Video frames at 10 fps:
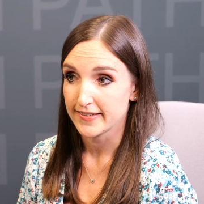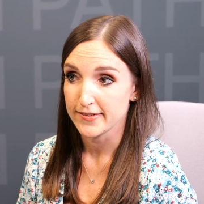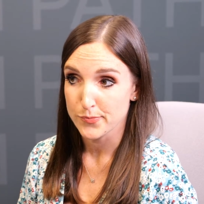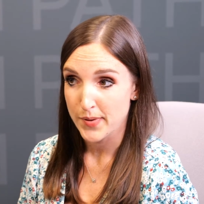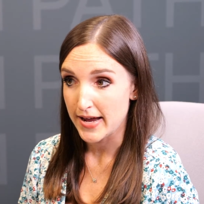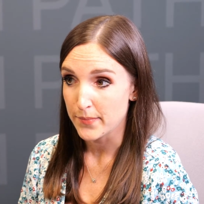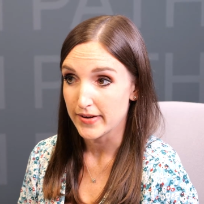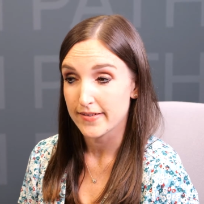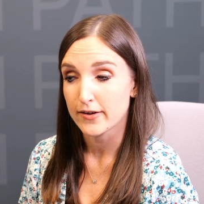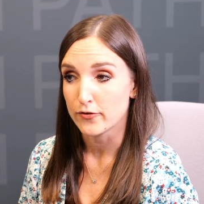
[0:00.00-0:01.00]
to
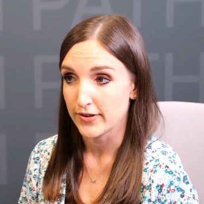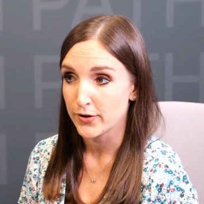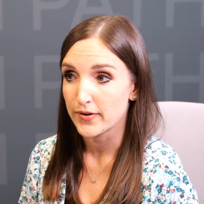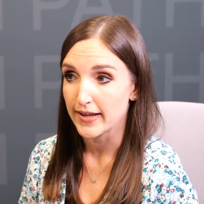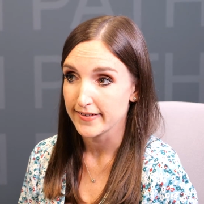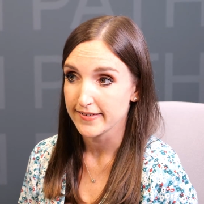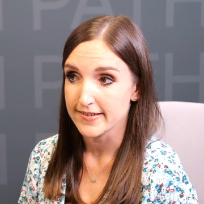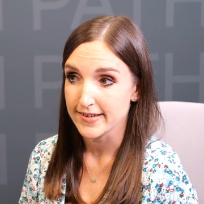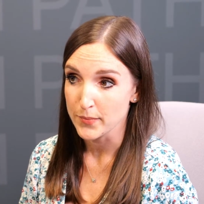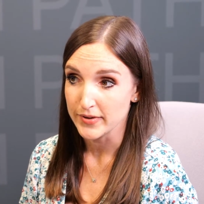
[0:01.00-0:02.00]
payment of liquidated
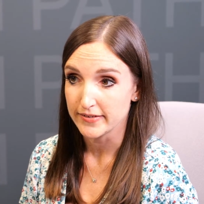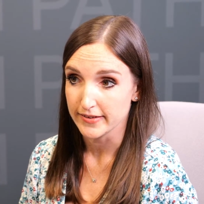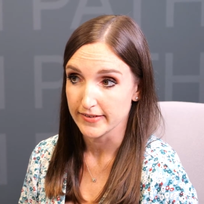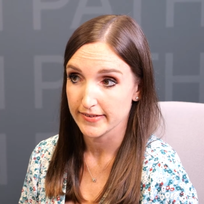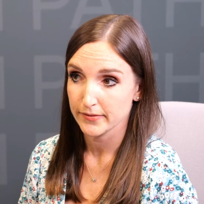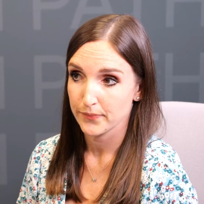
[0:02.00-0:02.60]
damages.